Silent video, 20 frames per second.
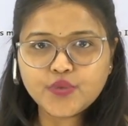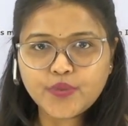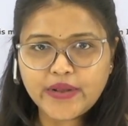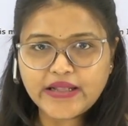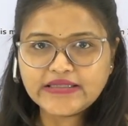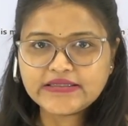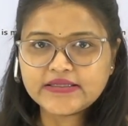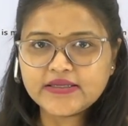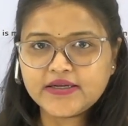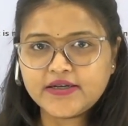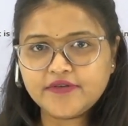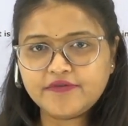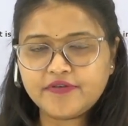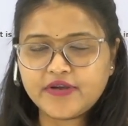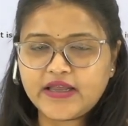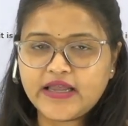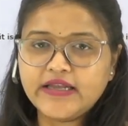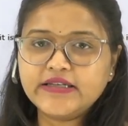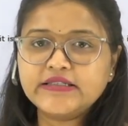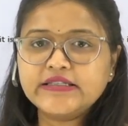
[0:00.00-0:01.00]
12th
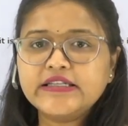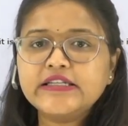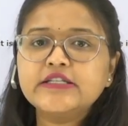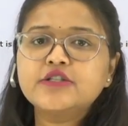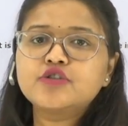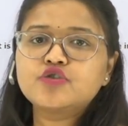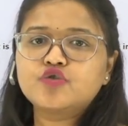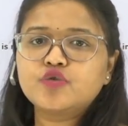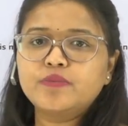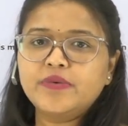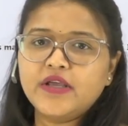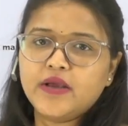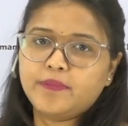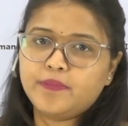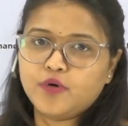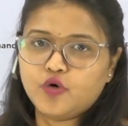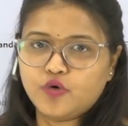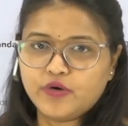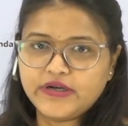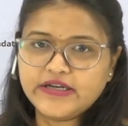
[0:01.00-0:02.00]
certificate needs to be
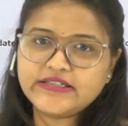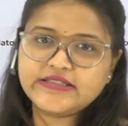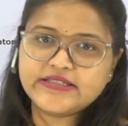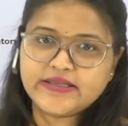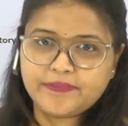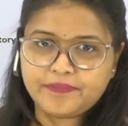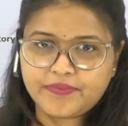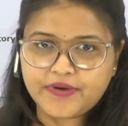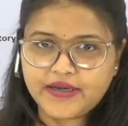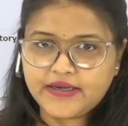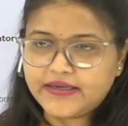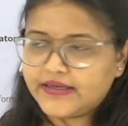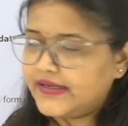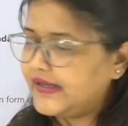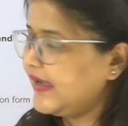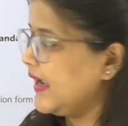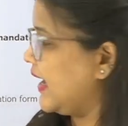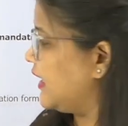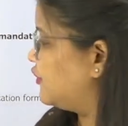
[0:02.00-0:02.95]
uploaded separately